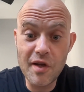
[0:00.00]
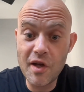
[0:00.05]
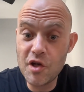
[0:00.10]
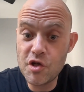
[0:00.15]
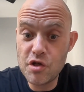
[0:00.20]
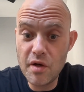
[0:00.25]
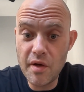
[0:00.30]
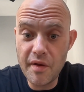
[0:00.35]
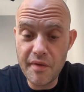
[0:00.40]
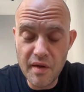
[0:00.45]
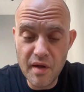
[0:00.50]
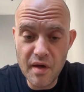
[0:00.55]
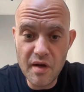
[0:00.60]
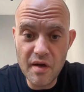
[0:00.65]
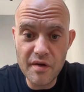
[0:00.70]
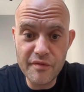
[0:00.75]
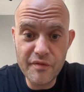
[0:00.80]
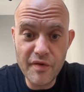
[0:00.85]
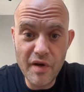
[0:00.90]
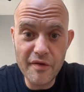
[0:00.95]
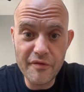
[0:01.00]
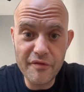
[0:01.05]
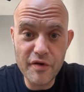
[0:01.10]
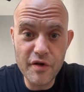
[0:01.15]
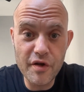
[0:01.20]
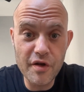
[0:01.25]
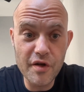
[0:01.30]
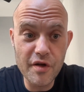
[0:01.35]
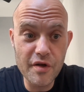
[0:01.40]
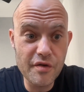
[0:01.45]
I actually think I've
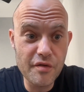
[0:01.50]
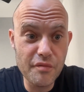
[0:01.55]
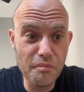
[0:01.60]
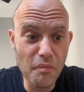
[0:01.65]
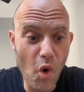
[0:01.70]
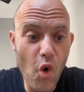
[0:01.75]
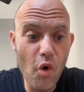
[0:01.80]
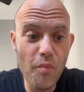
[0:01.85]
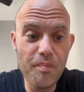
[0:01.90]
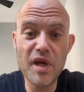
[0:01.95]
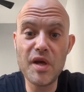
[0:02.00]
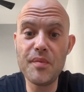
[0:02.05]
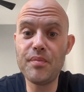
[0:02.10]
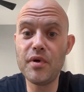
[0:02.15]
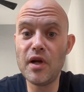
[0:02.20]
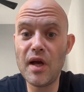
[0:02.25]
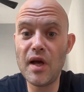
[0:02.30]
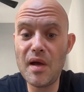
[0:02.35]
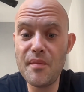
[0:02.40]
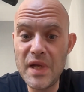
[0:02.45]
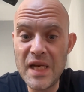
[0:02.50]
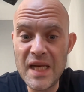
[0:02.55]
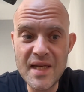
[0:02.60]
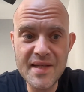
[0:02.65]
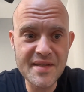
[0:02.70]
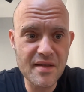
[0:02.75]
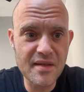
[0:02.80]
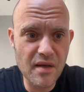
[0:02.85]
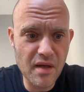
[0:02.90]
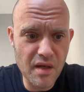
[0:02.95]
heard more people
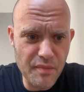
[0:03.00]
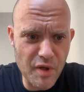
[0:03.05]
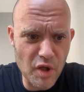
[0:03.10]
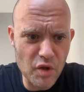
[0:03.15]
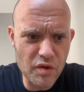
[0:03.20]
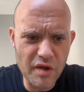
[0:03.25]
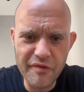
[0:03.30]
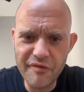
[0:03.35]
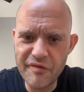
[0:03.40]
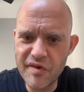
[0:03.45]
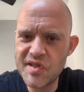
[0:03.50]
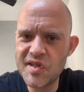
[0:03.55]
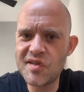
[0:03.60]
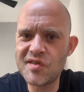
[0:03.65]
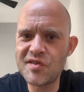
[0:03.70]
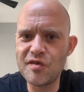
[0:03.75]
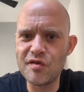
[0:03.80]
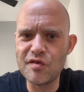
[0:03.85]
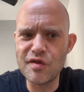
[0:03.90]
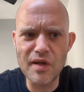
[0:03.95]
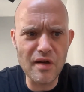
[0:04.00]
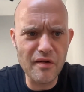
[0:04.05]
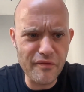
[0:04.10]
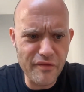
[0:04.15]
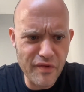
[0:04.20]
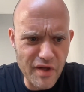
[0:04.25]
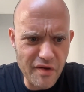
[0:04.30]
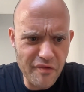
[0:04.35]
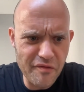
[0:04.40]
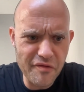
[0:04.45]
reminiscing about their visits to Tel
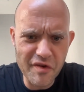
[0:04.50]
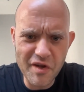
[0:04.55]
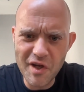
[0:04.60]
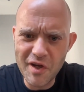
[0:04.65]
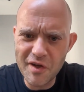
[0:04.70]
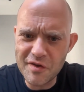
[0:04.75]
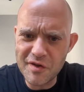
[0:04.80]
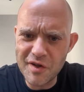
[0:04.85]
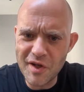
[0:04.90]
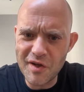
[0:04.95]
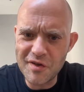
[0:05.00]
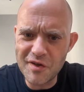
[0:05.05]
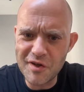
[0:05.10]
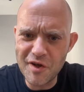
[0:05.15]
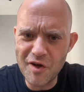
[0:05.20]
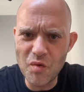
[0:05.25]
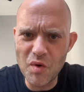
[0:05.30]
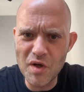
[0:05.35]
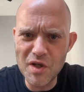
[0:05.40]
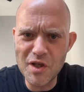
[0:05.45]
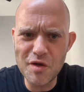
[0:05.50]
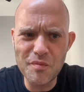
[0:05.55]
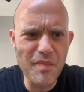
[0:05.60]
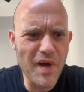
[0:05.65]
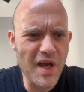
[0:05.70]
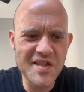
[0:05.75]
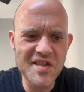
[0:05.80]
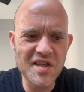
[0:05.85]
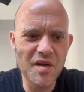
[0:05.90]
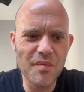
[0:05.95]
Aviv and what an
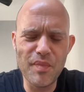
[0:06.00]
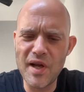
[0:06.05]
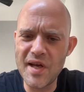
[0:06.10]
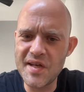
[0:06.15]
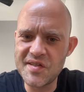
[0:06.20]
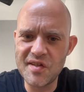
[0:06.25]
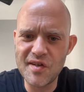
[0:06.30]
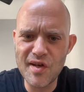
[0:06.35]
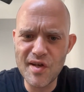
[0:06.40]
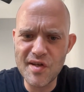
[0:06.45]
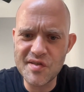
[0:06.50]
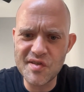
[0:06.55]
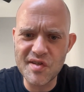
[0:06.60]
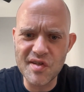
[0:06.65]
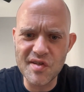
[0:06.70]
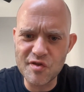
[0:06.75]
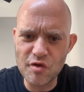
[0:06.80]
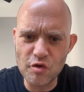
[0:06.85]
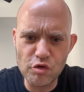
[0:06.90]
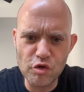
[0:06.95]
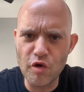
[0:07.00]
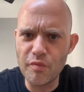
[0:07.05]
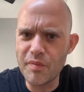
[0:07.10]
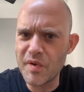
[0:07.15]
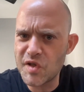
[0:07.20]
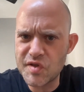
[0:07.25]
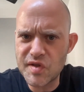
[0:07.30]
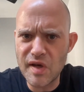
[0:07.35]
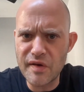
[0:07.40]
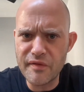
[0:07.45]
amazing place it is since
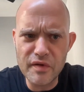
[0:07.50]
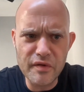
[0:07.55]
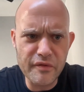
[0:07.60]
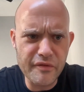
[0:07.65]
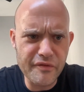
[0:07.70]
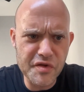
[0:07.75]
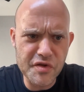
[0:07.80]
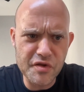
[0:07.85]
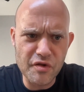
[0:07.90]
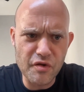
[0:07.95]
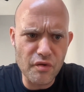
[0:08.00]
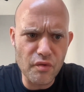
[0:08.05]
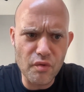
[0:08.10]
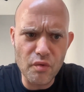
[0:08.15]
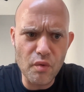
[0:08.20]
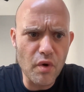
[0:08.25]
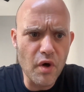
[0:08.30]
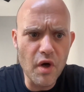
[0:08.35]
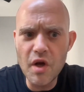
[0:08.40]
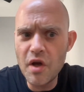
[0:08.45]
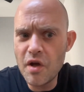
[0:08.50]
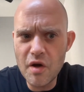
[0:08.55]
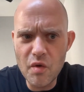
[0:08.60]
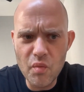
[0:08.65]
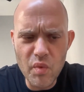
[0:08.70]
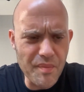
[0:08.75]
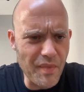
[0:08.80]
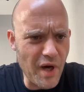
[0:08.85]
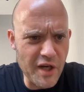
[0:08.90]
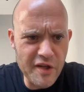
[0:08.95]
October 7th. So
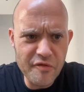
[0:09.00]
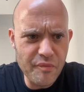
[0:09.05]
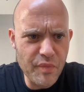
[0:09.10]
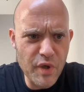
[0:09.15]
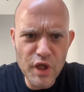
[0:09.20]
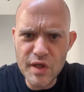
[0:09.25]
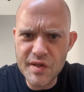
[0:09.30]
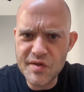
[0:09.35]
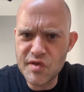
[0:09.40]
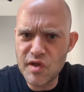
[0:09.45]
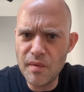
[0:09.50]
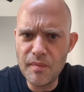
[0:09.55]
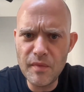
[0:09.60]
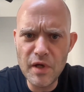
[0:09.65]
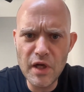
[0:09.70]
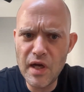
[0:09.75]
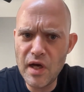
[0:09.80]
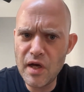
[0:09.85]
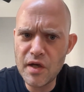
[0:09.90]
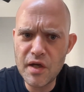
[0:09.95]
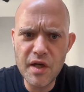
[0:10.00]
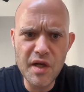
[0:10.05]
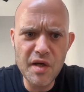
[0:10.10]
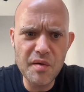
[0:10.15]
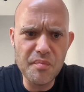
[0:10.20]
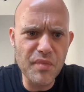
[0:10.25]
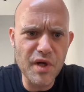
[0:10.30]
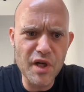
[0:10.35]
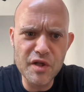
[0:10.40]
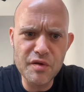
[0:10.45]
we might have been extremely lucky,
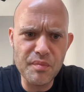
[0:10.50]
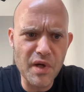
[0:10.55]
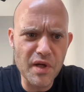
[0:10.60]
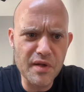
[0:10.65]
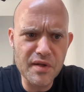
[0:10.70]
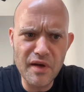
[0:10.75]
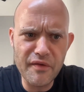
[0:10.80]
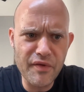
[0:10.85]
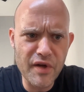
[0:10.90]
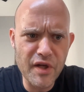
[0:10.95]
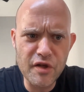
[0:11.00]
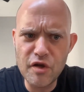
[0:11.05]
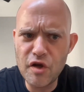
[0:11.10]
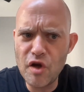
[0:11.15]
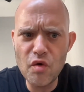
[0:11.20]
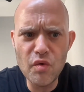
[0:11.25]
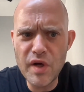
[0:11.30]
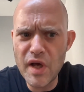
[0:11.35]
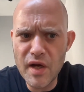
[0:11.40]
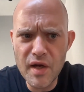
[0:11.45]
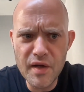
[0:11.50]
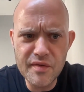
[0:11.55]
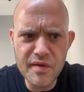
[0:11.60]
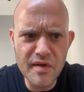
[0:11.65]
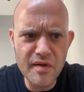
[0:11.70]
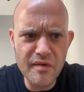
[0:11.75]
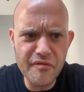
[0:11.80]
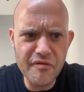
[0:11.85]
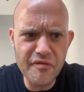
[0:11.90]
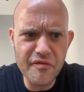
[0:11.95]
but I've had no
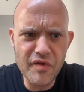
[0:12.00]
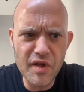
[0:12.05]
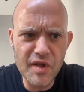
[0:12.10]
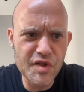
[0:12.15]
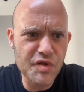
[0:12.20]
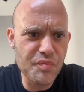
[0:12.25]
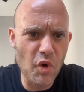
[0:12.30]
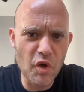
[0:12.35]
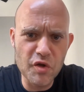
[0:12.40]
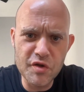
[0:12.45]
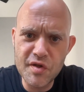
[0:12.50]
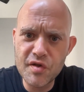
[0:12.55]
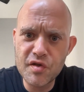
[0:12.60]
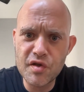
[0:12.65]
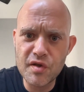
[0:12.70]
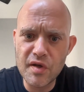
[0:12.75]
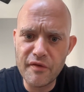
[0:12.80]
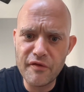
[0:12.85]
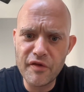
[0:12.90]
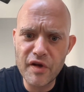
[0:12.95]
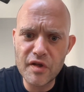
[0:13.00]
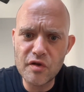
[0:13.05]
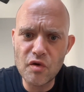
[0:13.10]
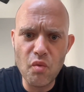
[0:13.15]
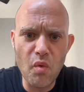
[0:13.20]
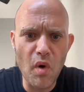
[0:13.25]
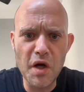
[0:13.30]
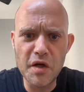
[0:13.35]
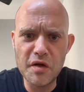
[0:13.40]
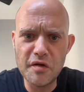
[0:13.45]
negative responses, and I've had
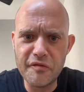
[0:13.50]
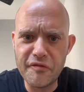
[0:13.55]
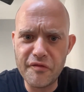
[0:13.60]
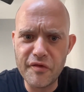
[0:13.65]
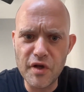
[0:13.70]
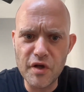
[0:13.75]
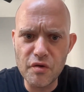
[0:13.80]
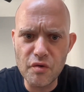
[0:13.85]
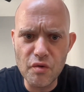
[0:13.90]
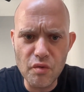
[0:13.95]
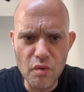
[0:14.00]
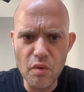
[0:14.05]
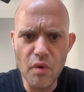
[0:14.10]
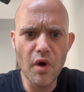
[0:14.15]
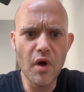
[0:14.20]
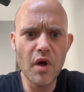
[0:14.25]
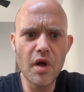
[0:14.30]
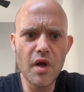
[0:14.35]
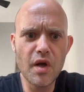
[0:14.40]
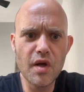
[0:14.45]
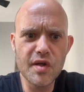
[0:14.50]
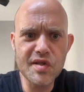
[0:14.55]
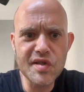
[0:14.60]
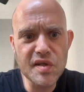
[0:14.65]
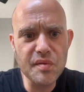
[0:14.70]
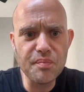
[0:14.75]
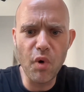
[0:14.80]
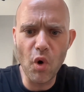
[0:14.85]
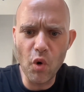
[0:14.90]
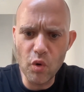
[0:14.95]
quite a few
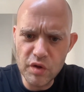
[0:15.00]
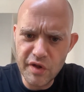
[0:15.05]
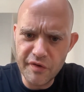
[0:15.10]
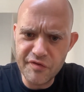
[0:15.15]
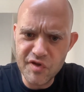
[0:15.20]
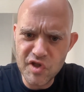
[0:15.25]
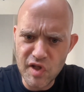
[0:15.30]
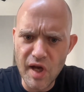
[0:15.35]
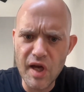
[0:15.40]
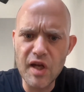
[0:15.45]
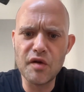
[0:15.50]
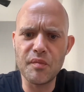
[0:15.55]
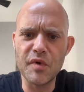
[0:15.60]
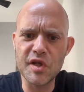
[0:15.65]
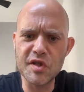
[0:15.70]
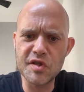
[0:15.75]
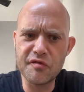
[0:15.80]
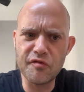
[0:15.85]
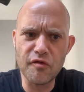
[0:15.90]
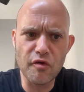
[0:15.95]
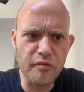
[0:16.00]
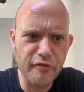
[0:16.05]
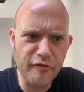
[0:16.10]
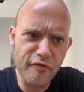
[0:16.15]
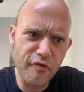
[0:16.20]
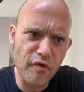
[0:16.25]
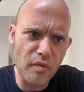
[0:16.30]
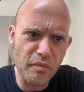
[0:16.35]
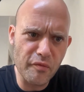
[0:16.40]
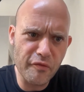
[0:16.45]
supportive statements from
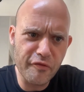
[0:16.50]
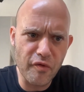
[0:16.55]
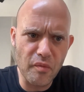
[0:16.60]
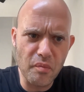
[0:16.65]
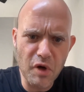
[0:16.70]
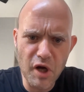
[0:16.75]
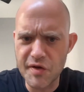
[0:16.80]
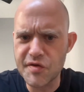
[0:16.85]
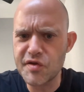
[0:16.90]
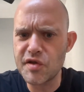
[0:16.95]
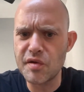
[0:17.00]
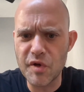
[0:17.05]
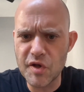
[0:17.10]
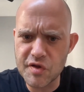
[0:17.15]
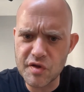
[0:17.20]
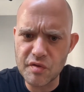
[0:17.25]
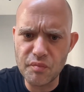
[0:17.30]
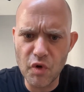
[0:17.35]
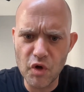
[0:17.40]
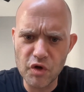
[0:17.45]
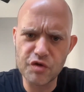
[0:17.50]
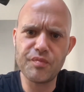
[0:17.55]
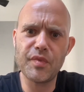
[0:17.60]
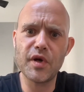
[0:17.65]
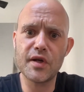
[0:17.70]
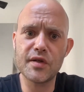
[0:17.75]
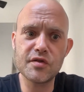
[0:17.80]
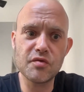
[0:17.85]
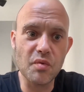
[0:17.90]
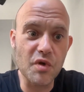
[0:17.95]
customers and
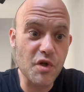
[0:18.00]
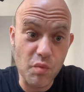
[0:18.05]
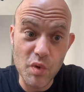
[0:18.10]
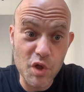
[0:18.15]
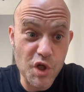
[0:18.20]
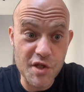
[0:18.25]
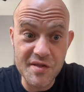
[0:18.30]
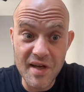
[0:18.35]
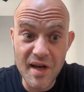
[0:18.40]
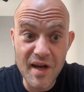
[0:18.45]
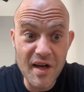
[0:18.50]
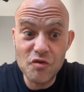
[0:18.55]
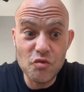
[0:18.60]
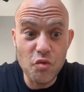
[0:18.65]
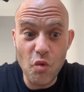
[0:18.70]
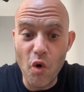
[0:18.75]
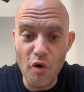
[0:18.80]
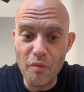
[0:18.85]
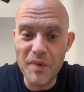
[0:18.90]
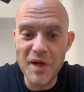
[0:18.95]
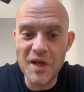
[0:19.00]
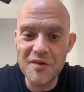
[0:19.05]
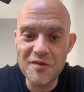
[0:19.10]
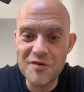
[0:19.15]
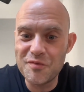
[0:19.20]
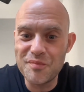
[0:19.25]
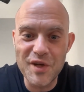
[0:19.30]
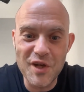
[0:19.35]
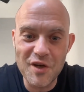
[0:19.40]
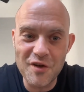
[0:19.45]
prospects, which is heartwarming,
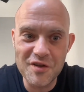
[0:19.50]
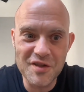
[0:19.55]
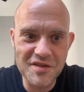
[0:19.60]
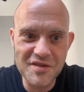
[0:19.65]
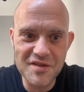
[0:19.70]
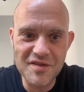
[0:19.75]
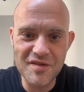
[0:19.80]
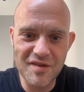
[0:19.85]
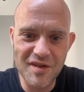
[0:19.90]
to be honest.